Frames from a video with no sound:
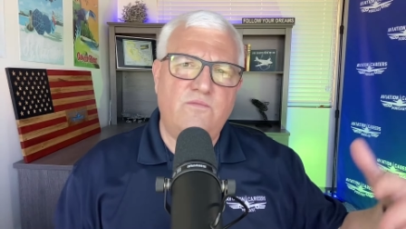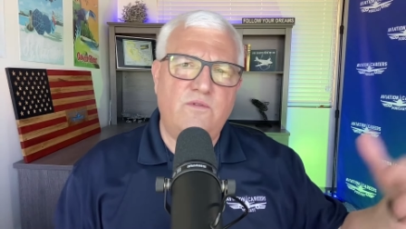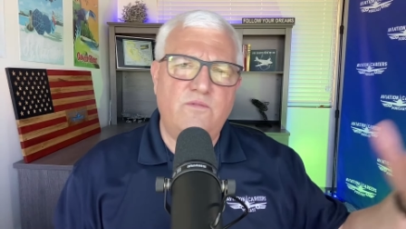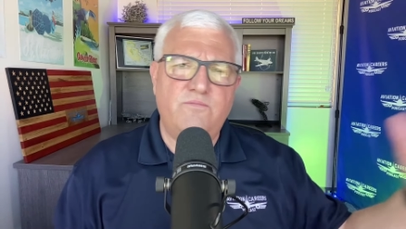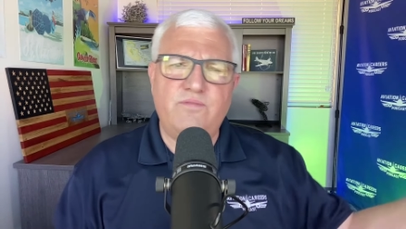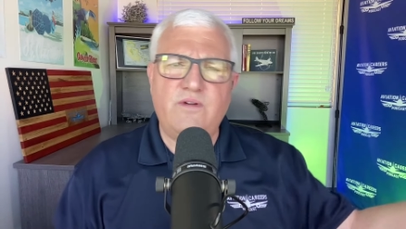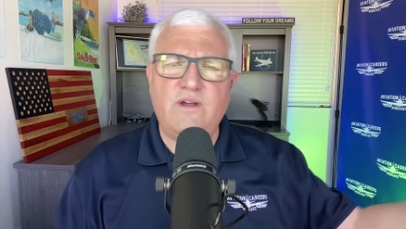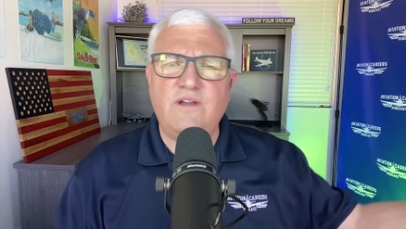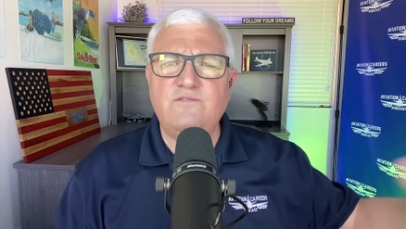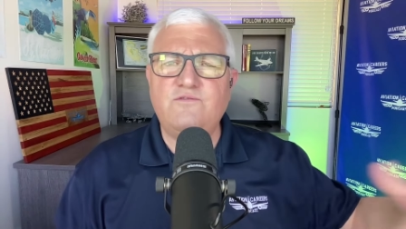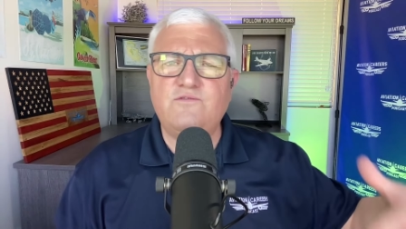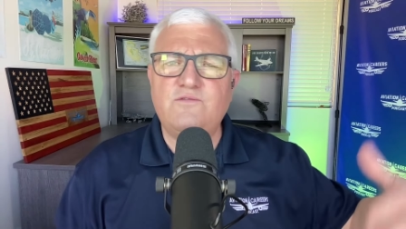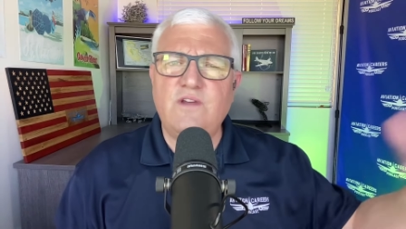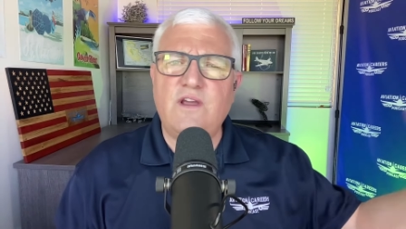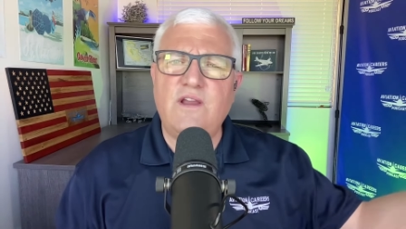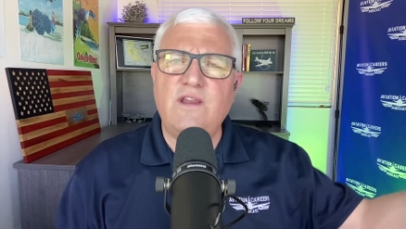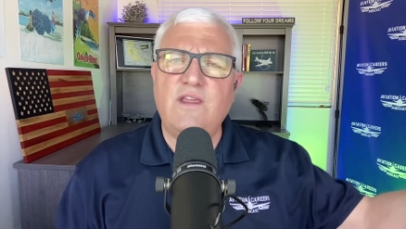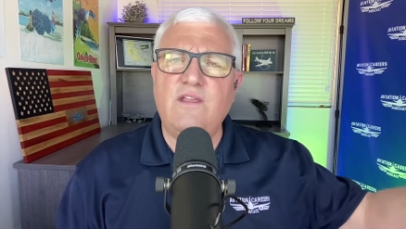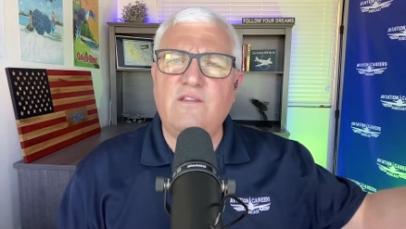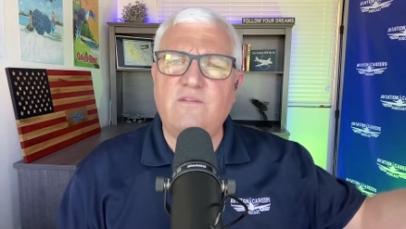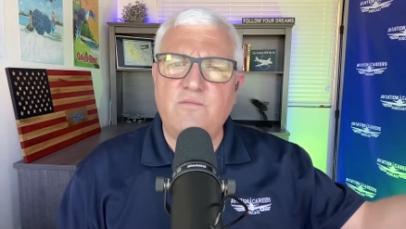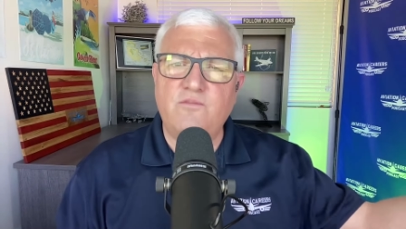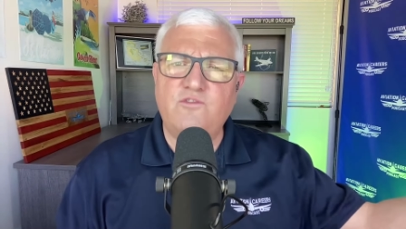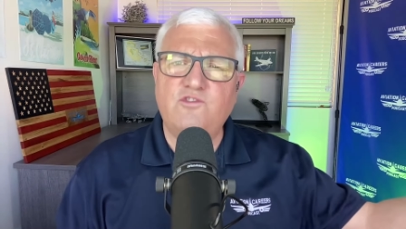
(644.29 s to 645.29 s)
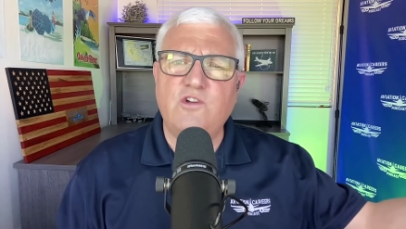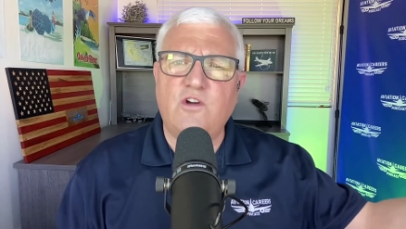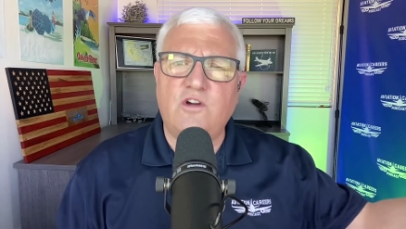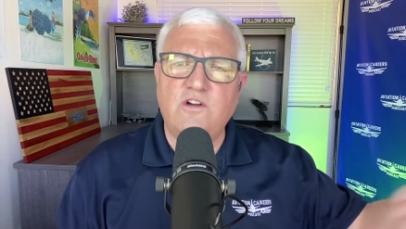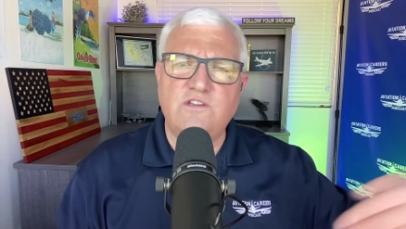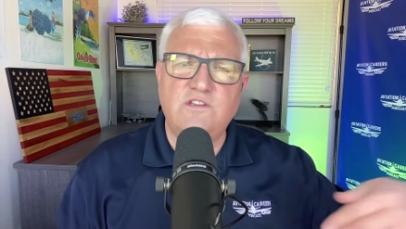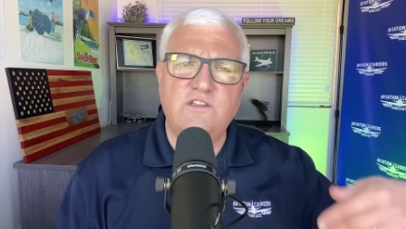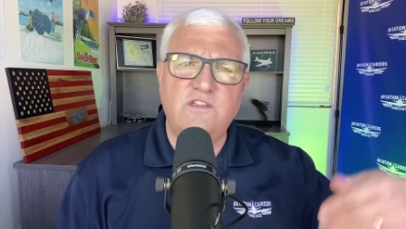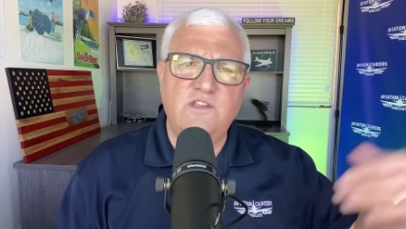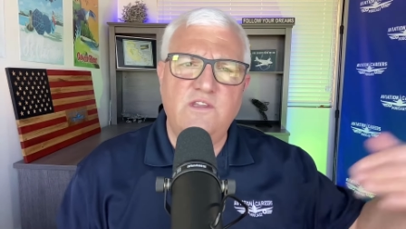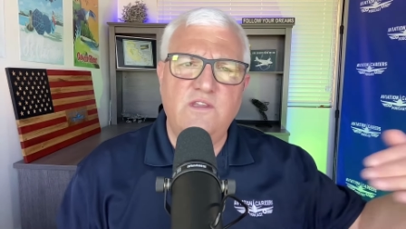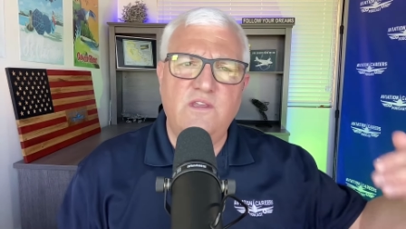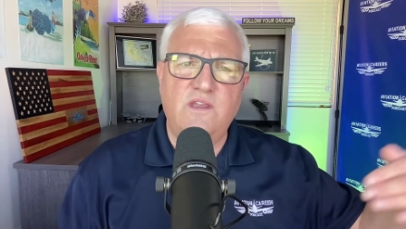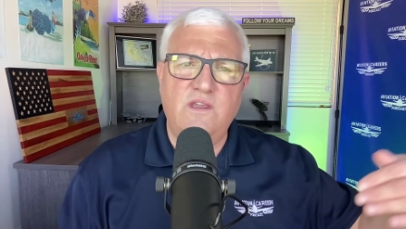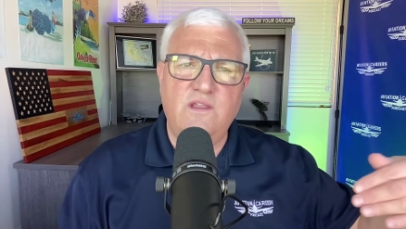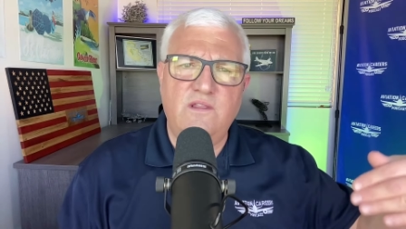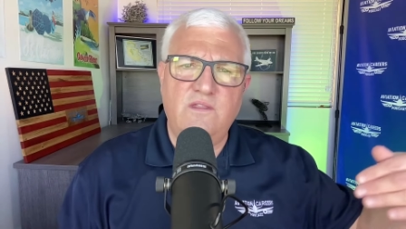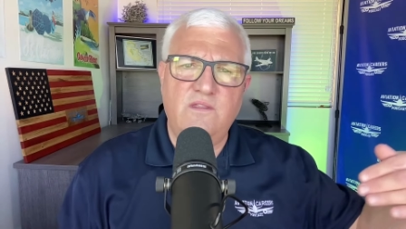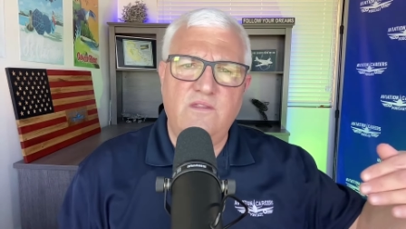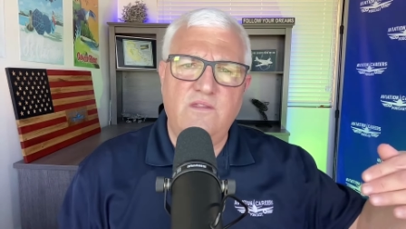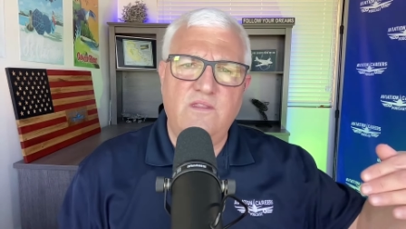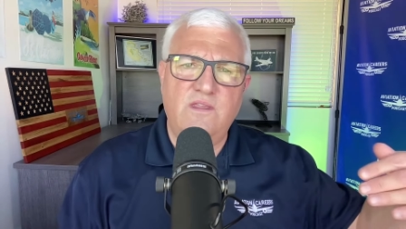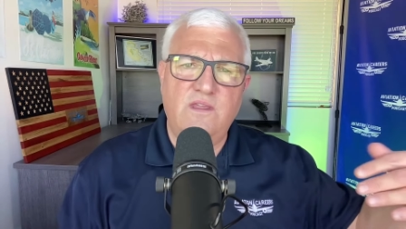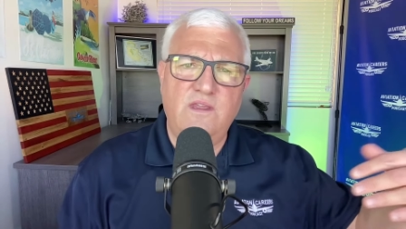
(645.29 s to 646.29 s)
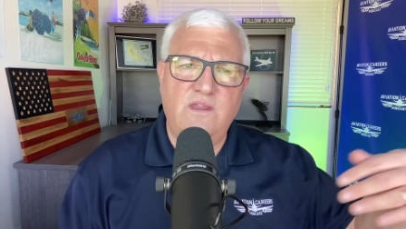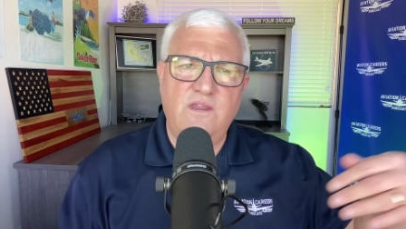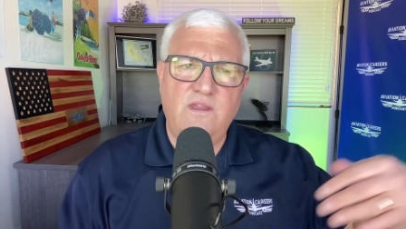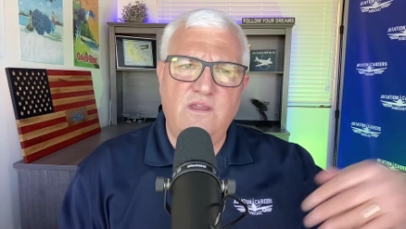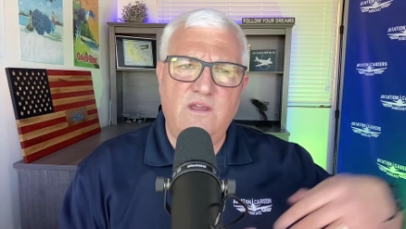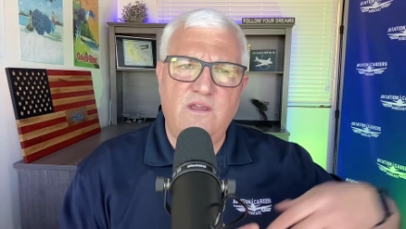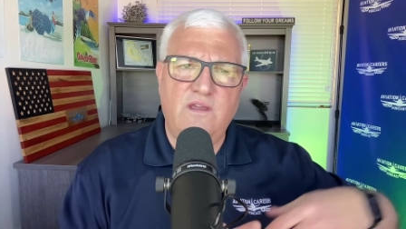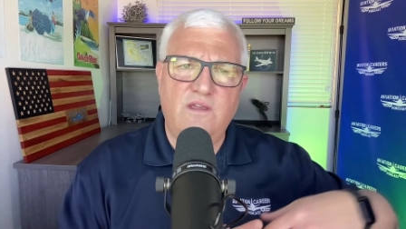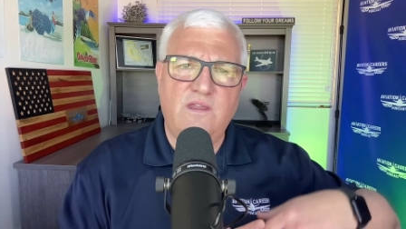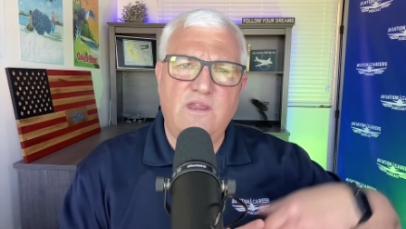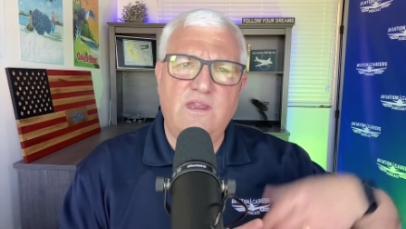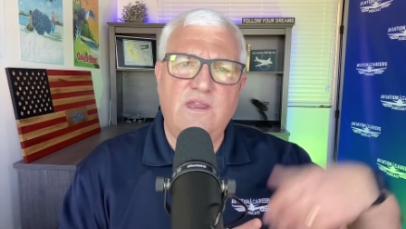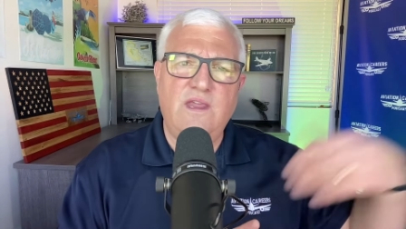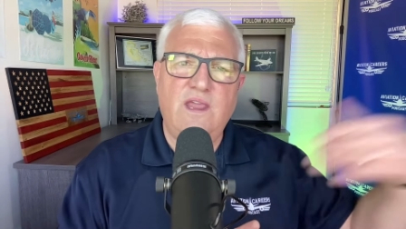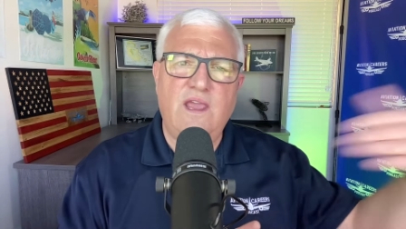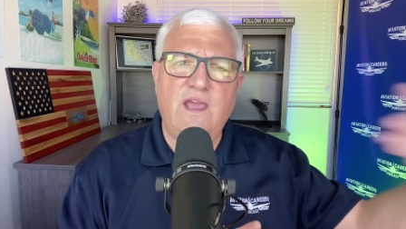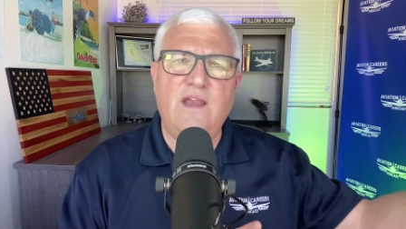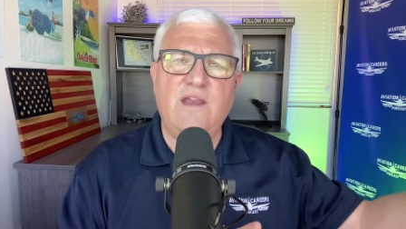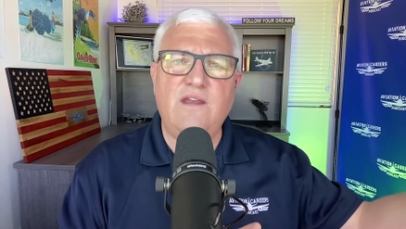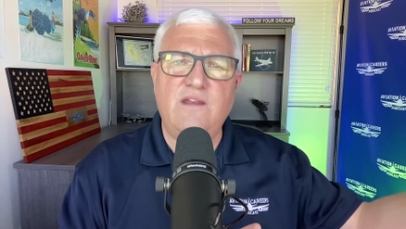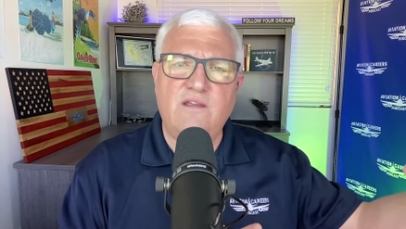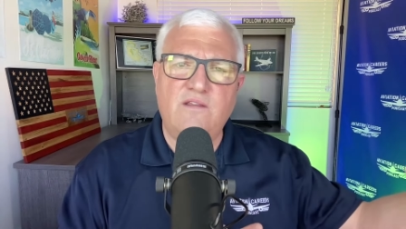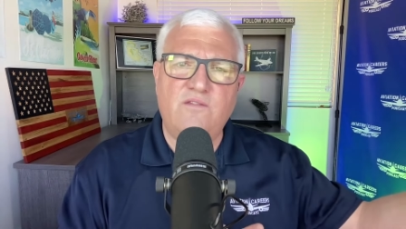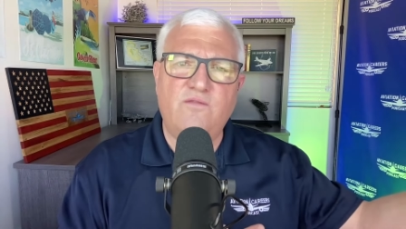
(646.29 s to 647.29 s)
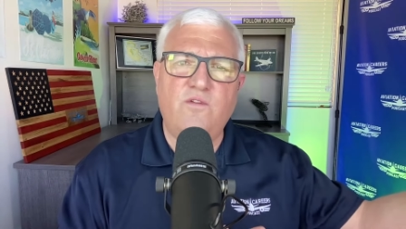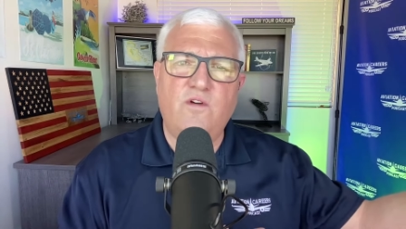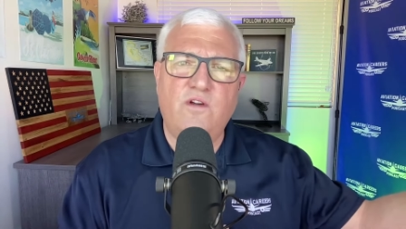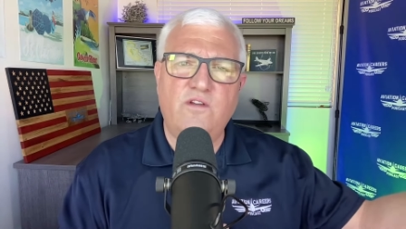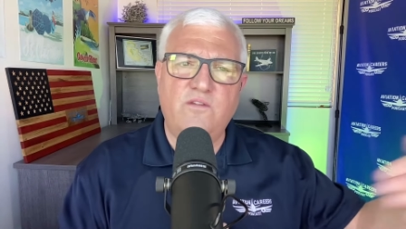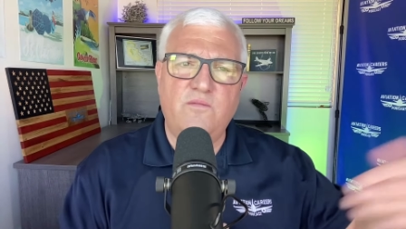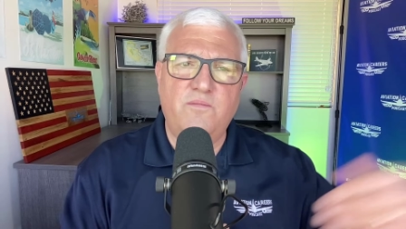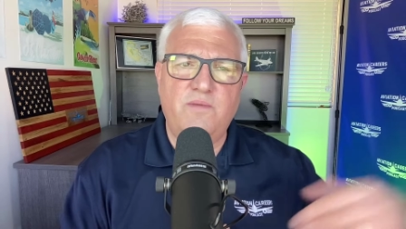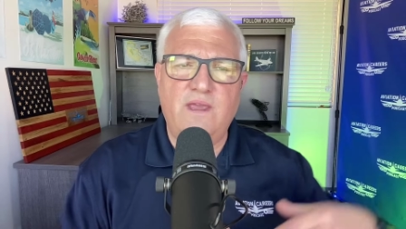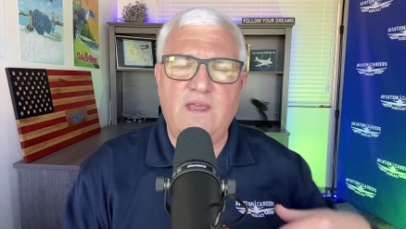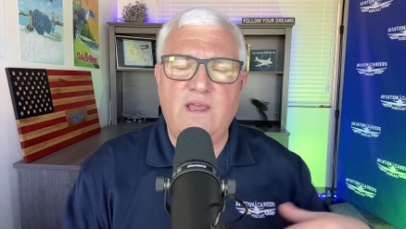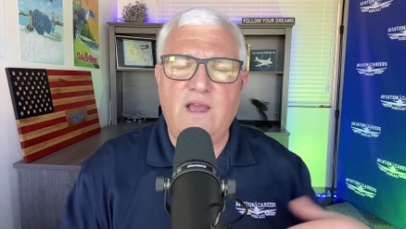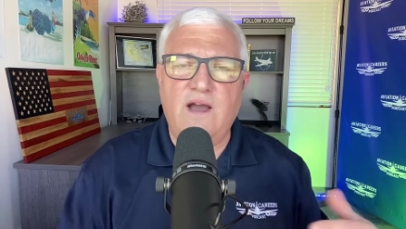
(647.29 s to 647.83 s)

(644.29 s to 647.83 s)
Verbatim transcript: We'll try to get some charts in Canada as far as the pay.